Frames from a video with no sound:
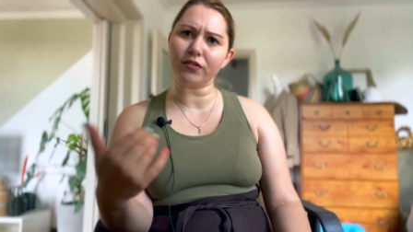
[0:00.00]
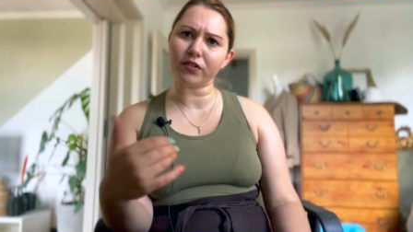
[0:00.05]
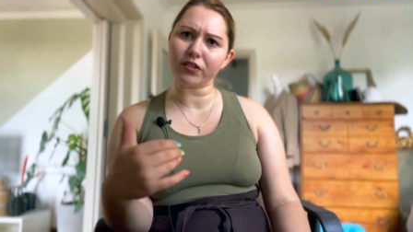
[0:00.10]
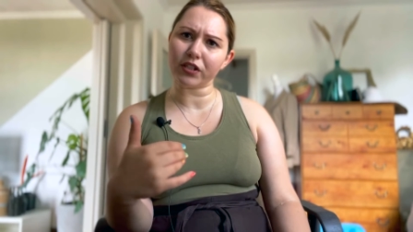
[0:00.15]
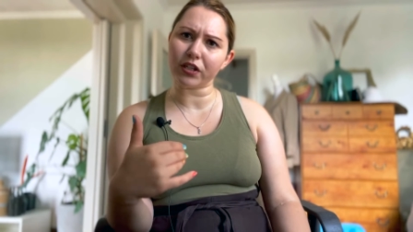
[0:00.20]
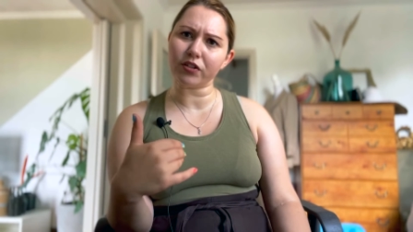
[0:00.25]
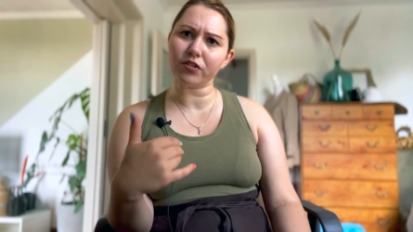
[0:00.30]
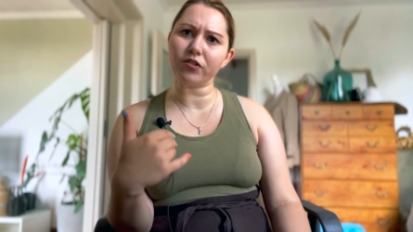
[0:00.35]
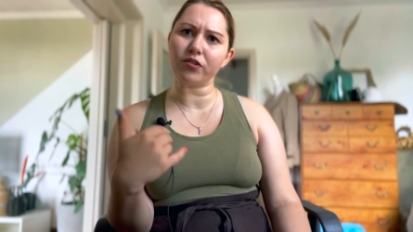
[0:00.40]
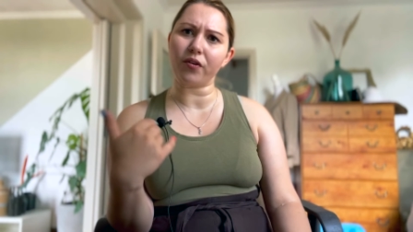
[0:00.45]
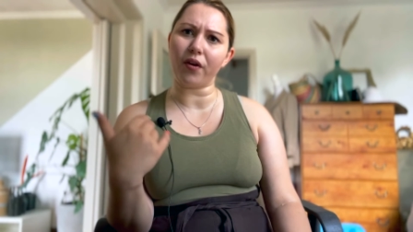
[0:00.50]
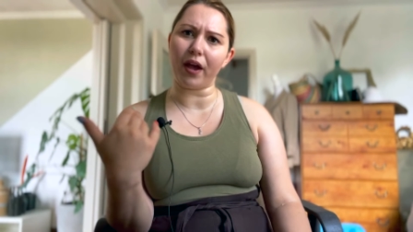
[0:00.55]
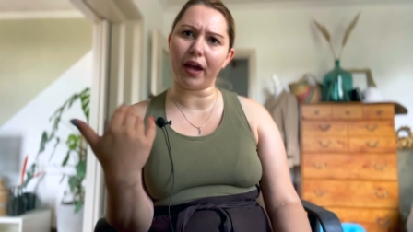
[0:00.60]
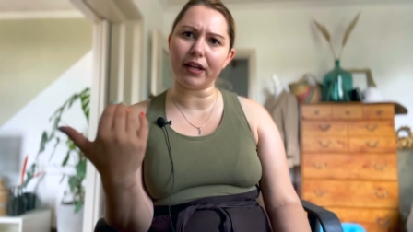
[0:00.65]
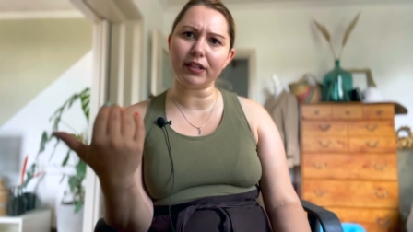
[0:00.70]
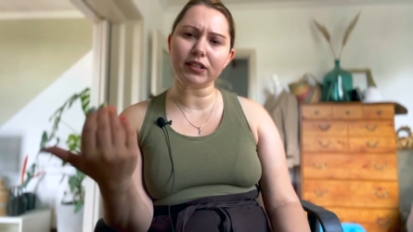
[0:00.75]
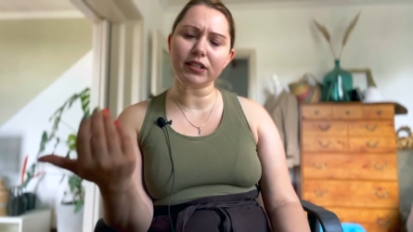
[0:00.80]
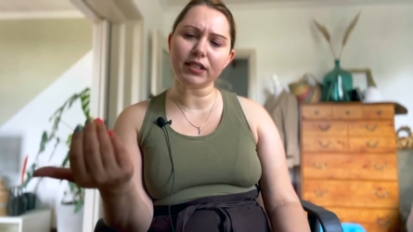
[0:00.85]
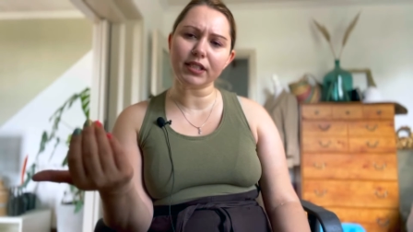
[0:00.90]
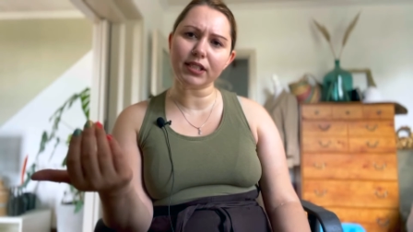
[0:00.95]
your
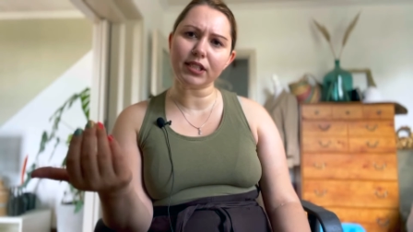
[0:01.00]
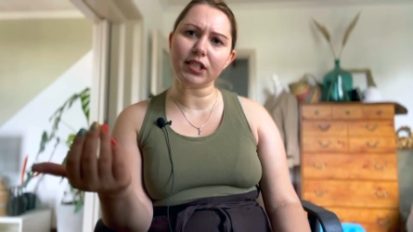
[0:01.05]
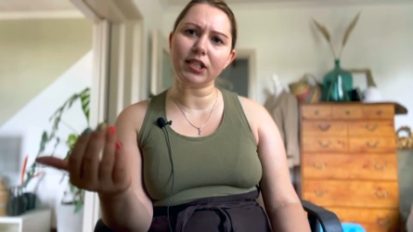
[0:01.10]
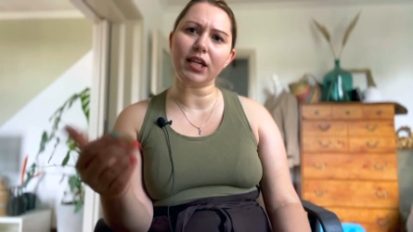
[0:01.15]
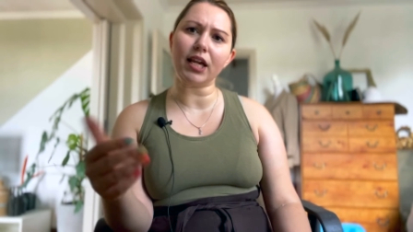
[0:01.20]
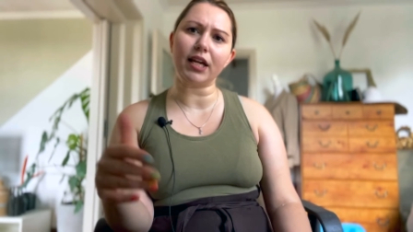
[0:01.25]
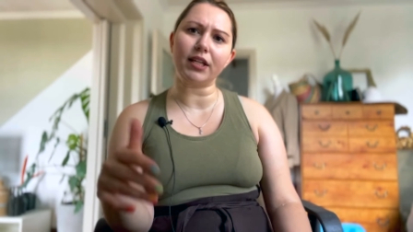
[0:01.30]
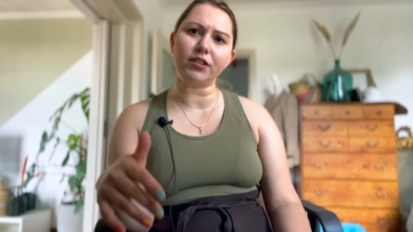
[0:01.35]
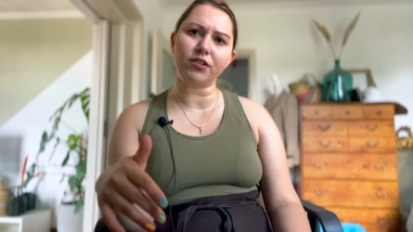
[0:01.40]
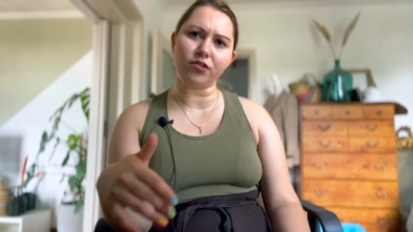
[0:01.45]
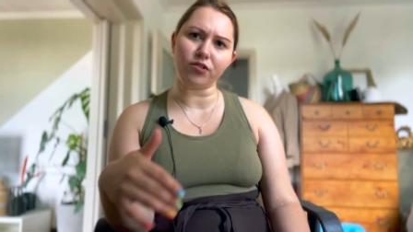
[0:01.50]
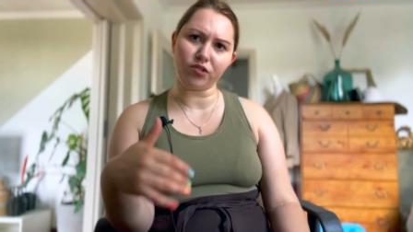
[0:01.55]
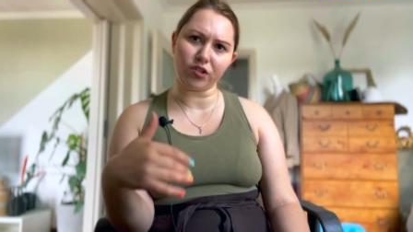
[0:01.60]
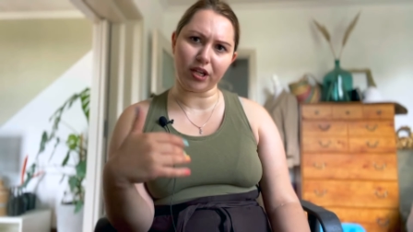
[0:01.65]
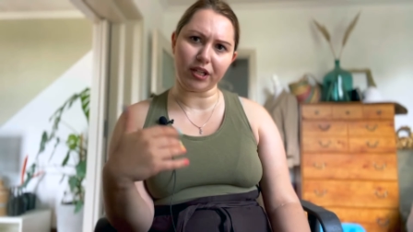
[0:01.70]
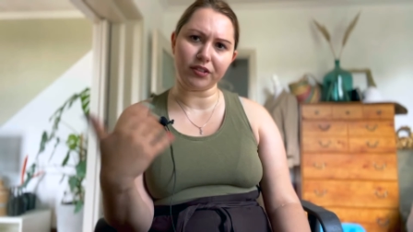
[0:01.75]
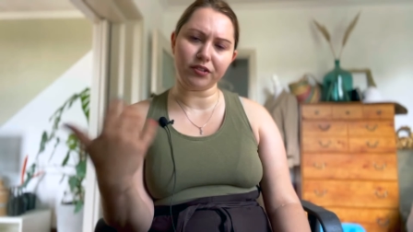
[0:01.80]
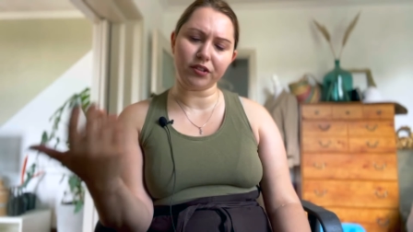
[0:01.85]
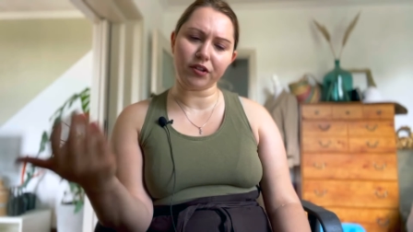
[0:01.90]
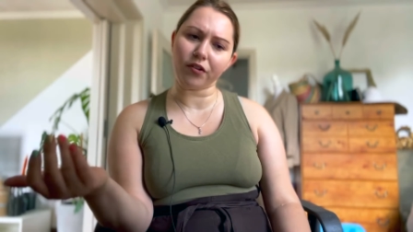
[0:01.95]
sexuality, and your
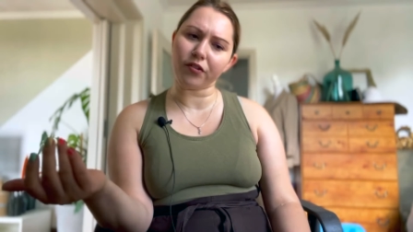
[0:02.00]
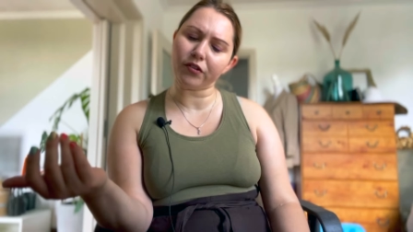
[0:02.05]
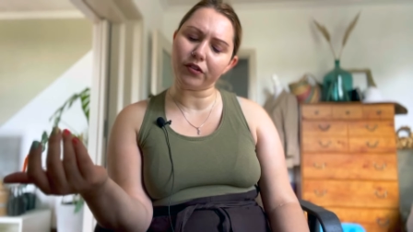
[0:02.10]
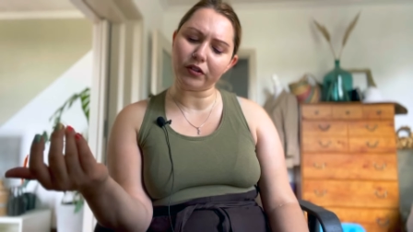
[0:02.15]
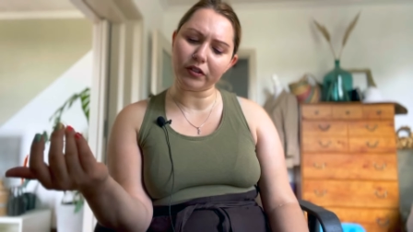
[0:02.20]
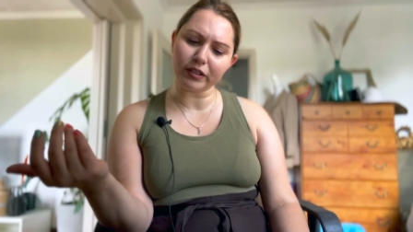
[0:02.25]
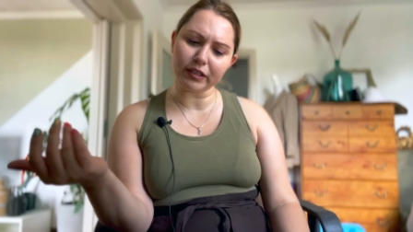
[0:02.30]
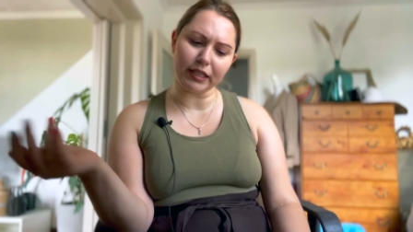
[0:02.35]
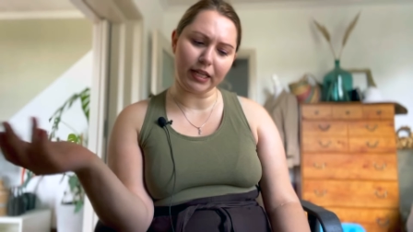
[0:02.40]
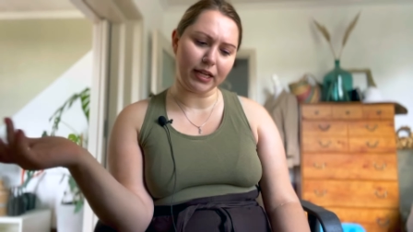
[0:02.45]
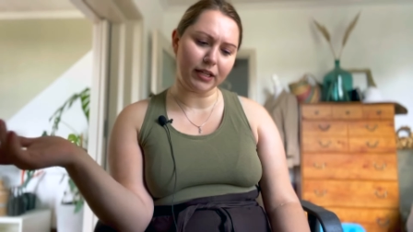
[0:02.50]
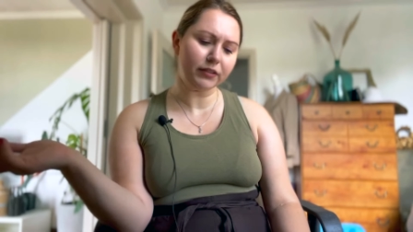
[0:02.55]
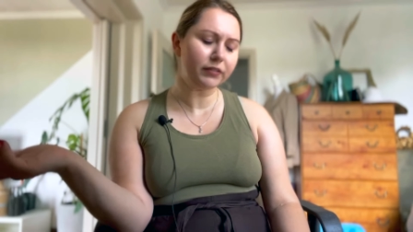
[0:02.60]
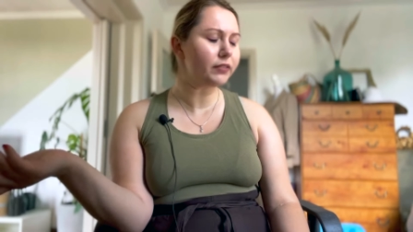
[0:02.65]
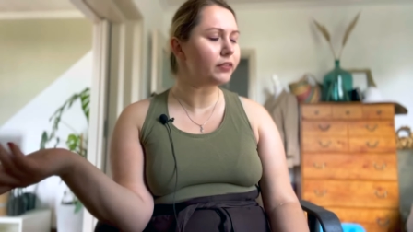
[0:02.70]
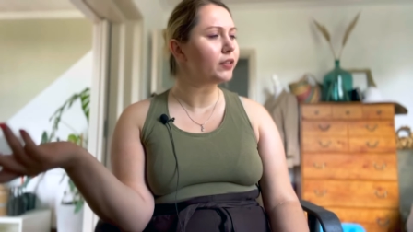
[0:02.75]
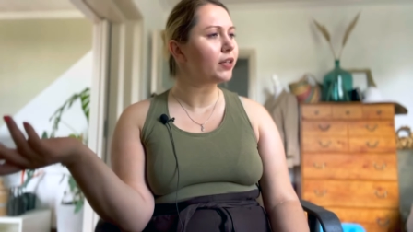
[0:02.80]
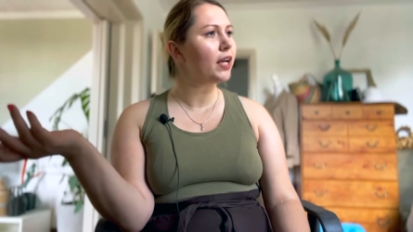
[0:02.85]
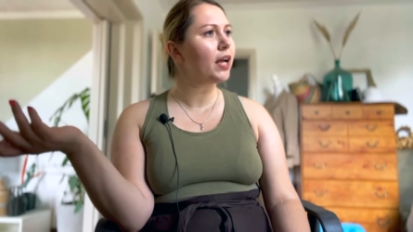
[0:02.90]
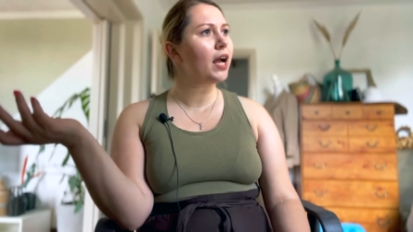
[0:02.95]
gender throughout life.